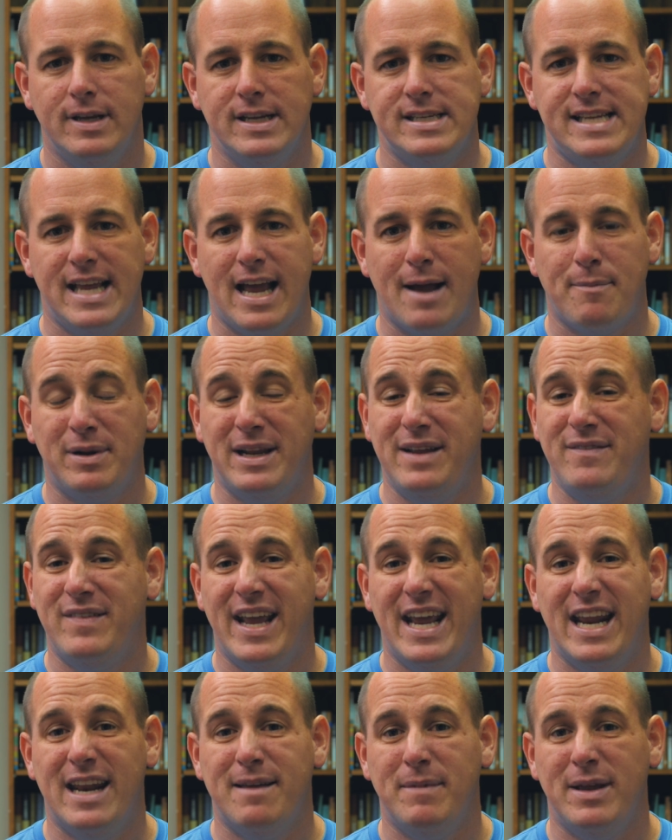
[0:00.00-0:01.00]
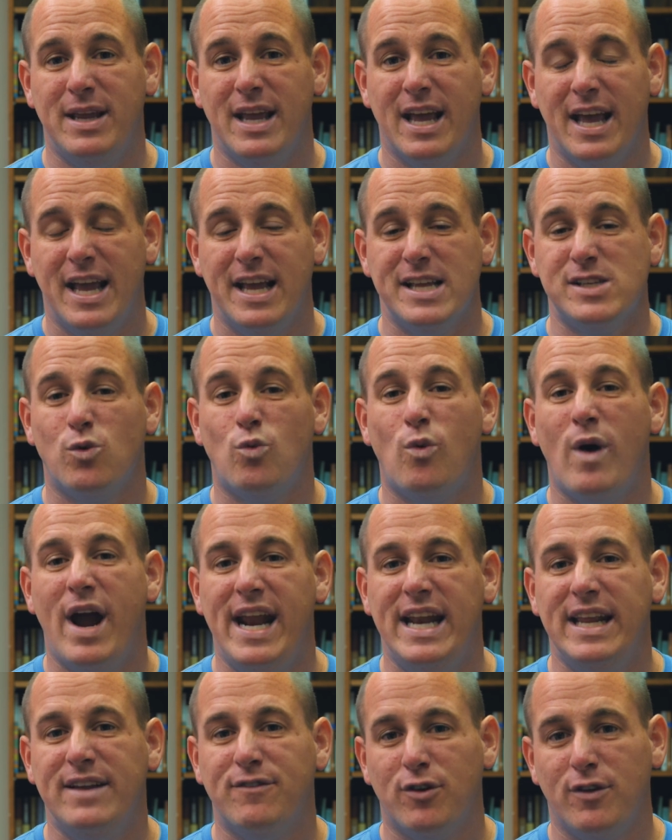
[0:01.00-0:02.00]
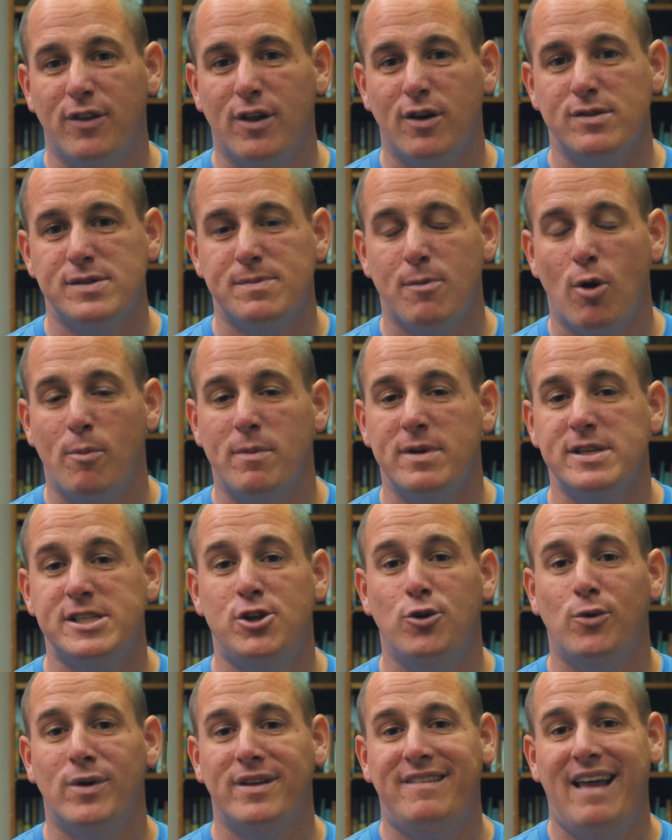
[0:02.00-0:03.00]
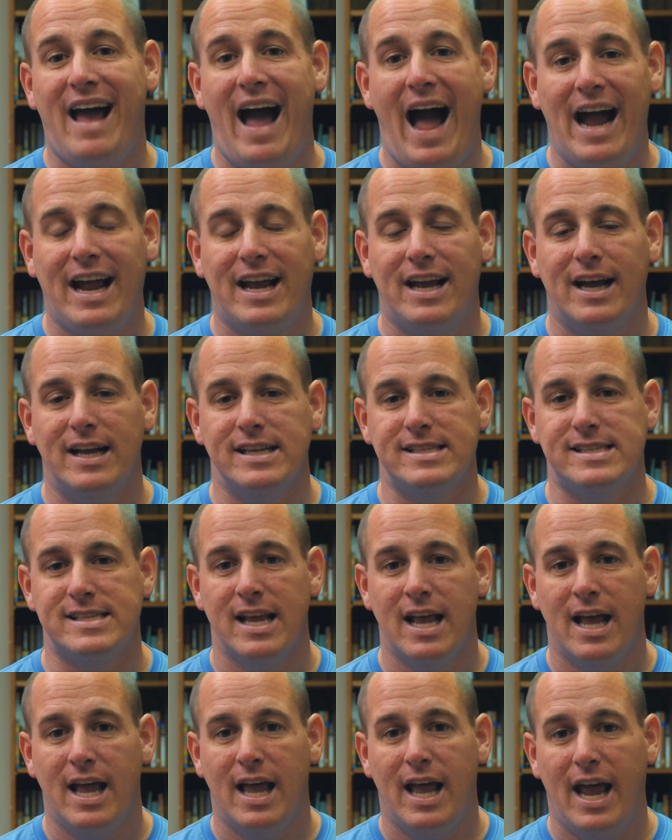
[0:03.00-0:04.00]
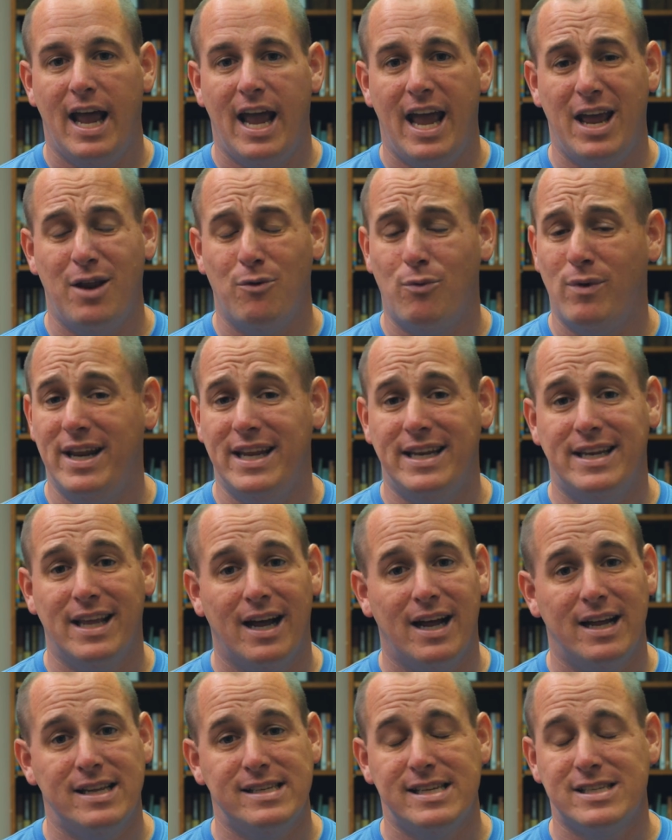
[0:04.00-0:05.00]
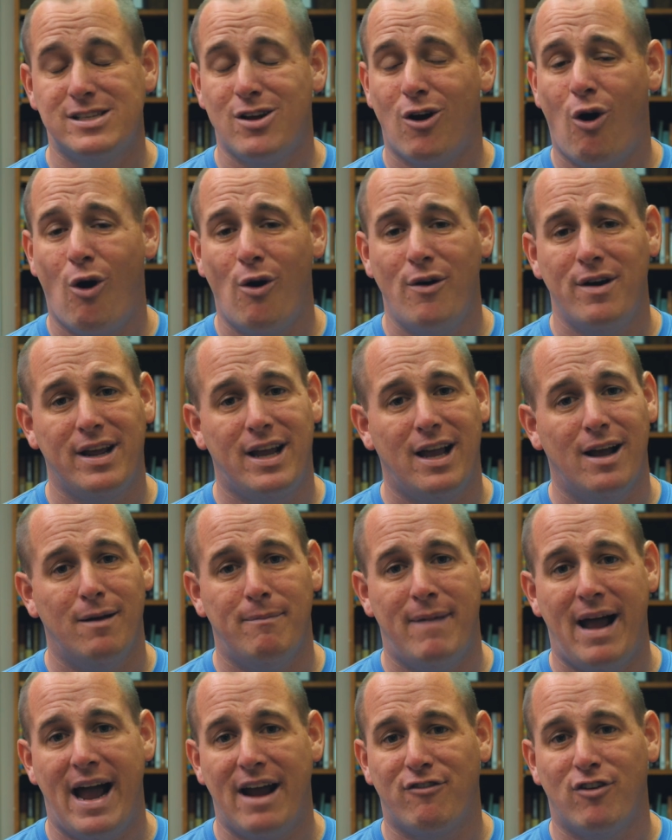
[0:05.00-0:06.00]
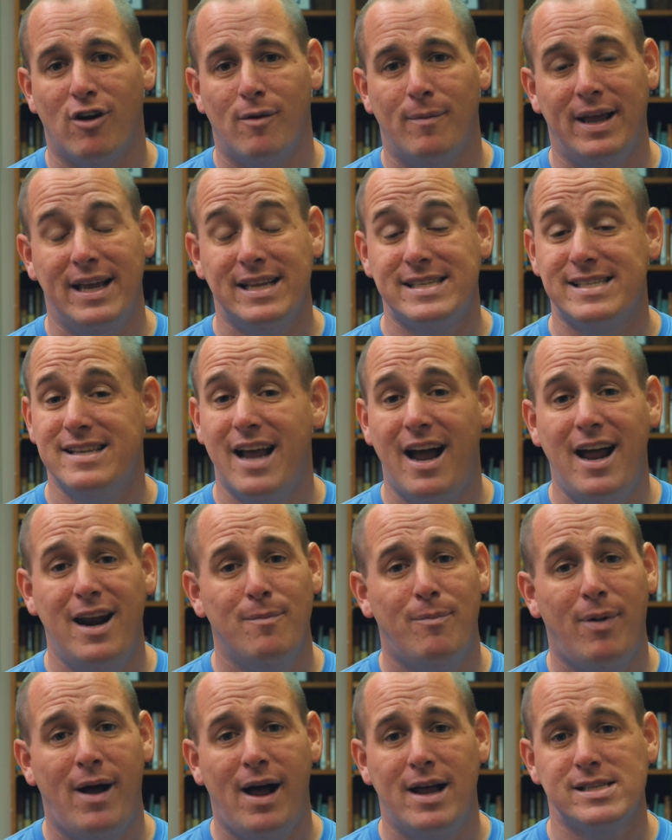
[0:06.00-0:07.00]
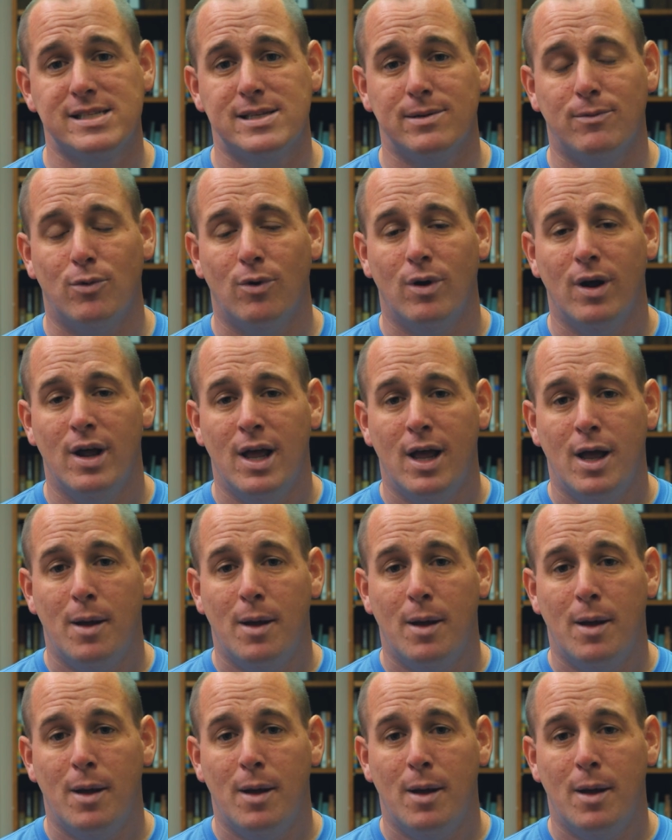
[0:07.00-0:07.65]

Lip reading: You see, I believe the enemy is waiting for those moments to attack us. And when he does, it's hard to come back from it. It's not impossible.